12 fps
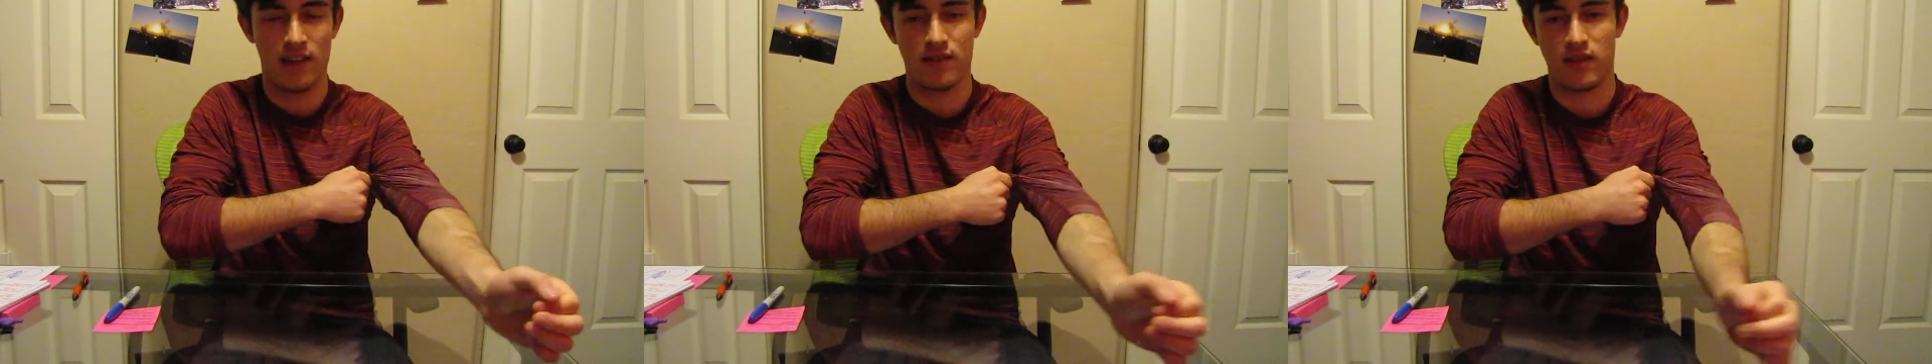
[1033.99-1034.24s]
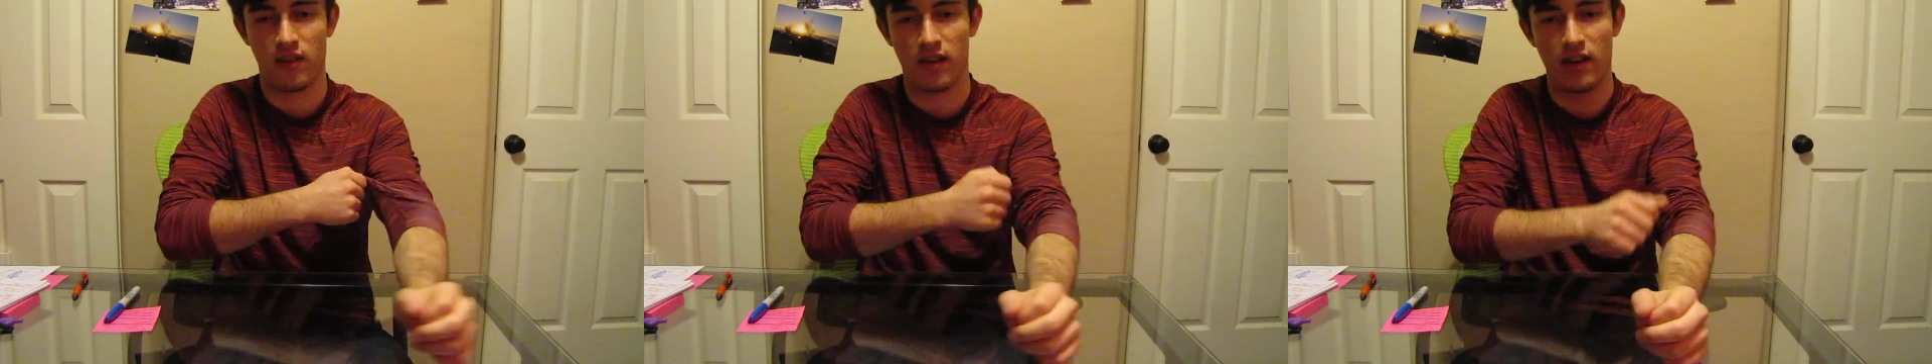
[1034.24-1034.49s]

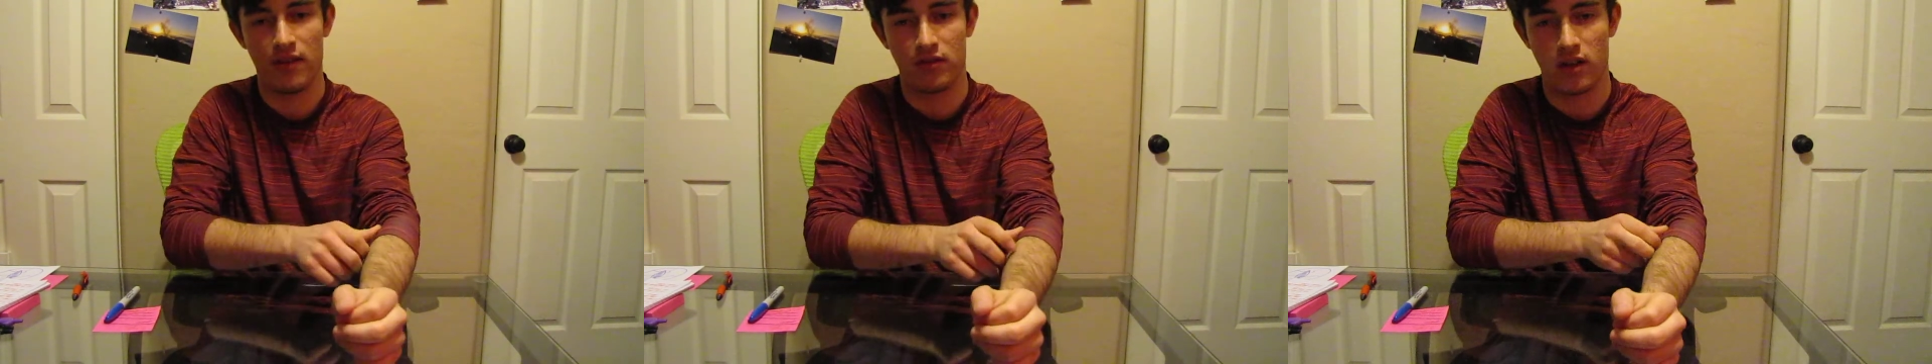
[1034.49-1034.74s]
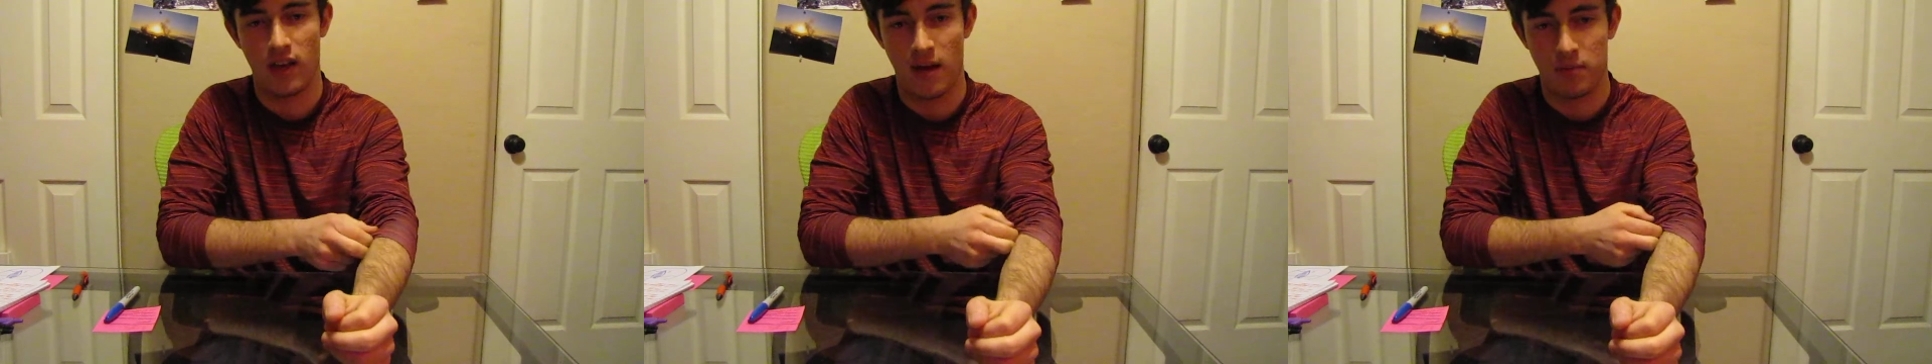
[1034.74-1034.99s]
instantly
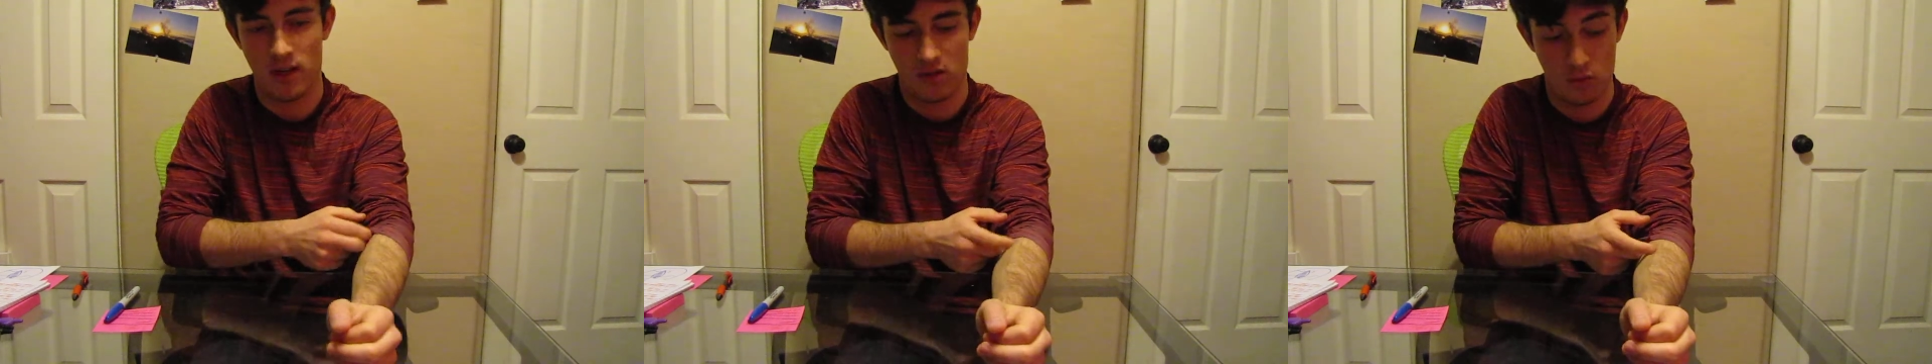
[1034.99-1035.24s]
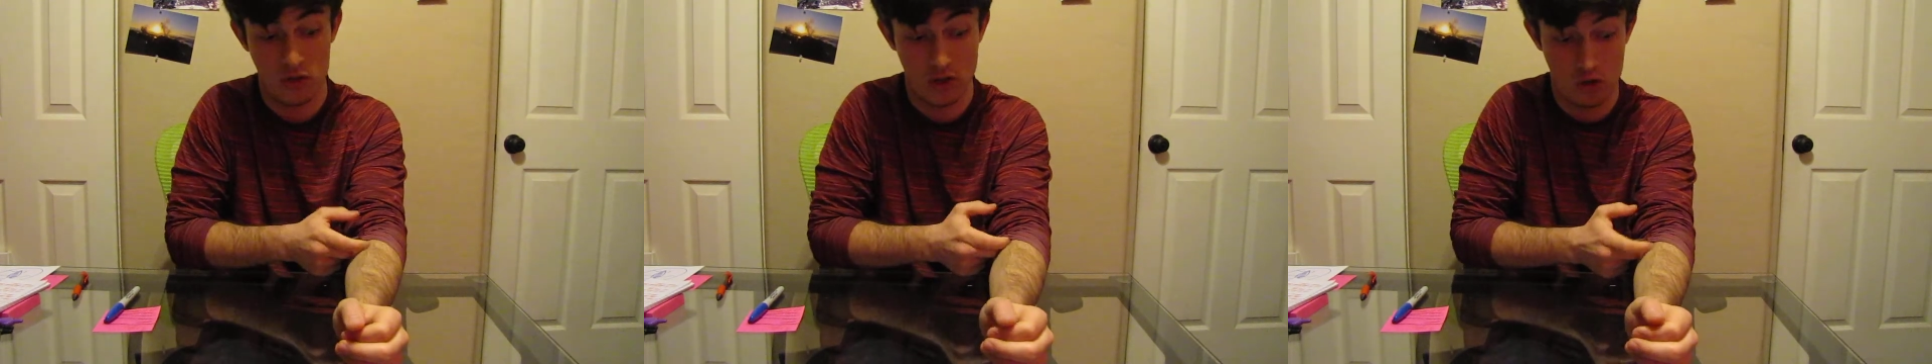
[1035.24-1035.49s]
after
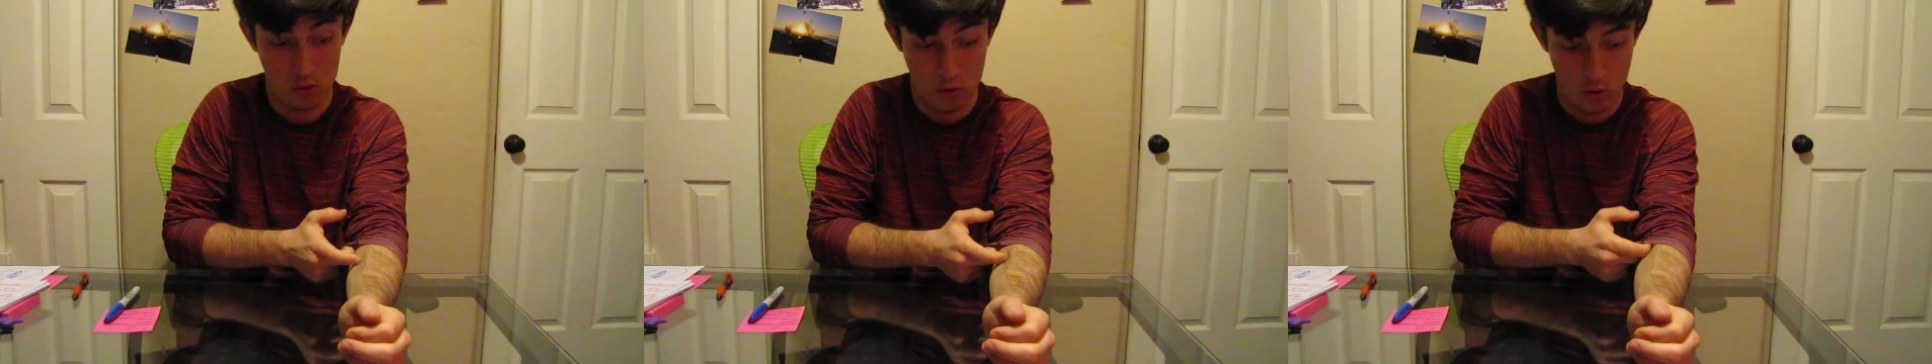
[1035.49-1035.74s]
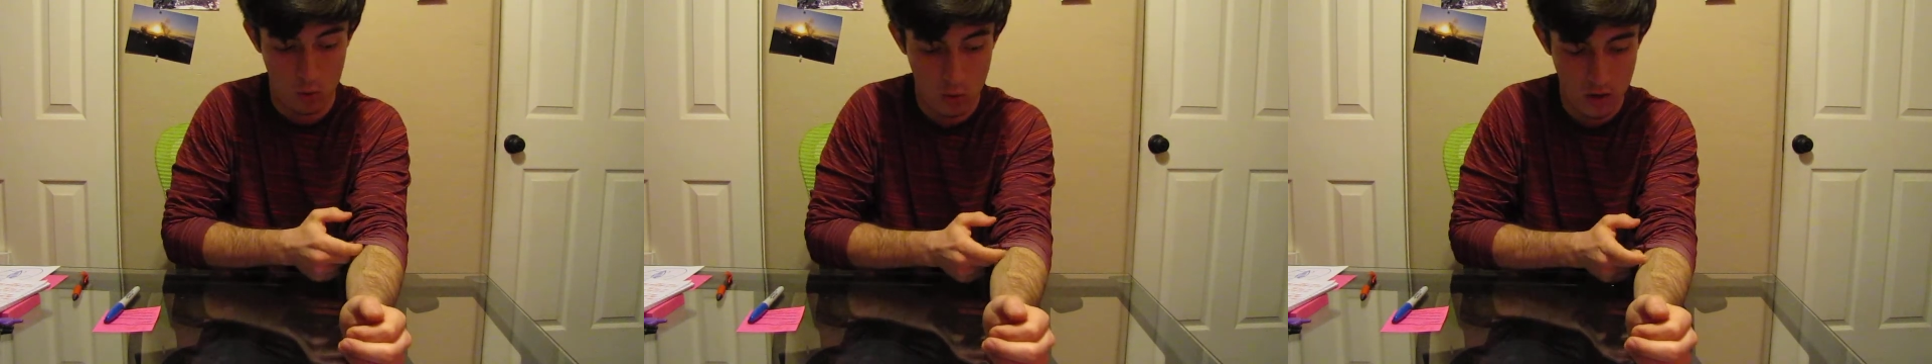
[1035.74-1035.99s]
decapitation, which is
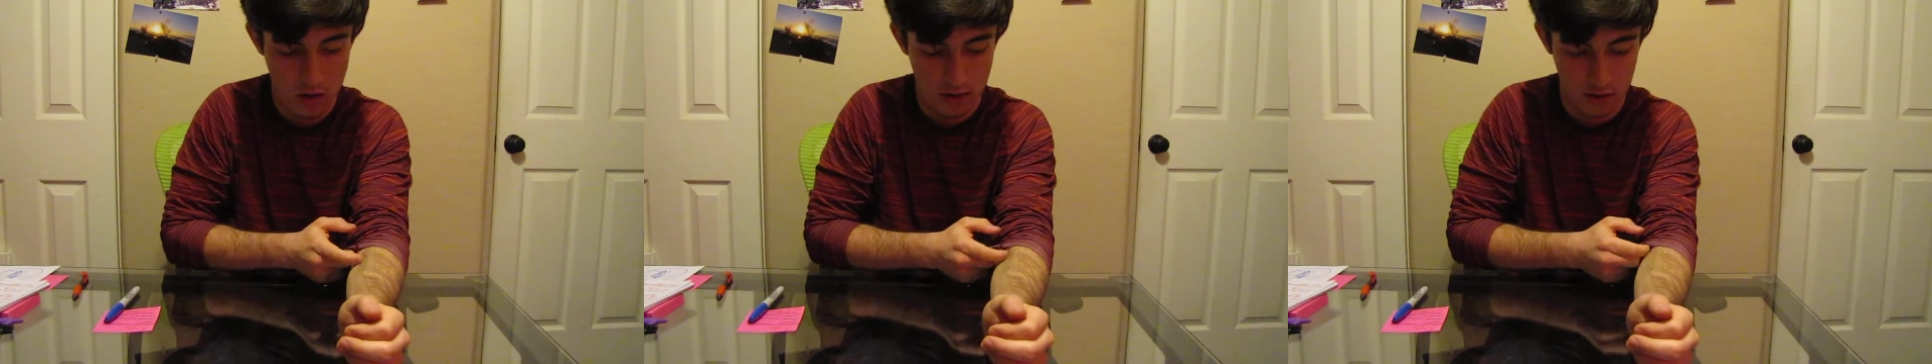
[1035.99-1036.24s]
true.